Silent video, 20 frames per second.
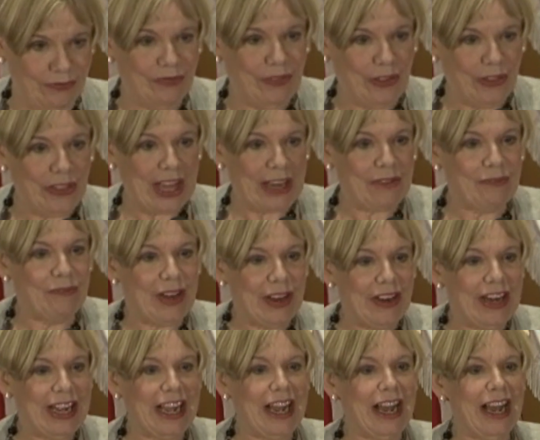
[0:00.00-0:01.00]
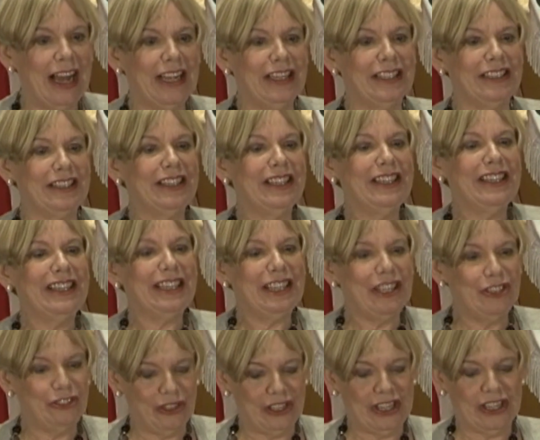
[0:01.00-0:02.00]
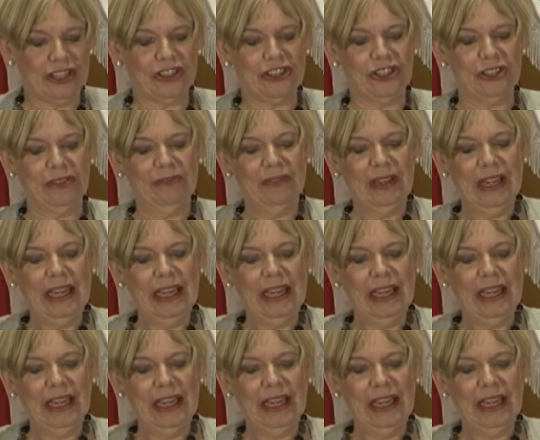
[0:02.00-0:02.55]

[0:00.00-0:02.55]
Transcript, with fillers: for that very kind introduction.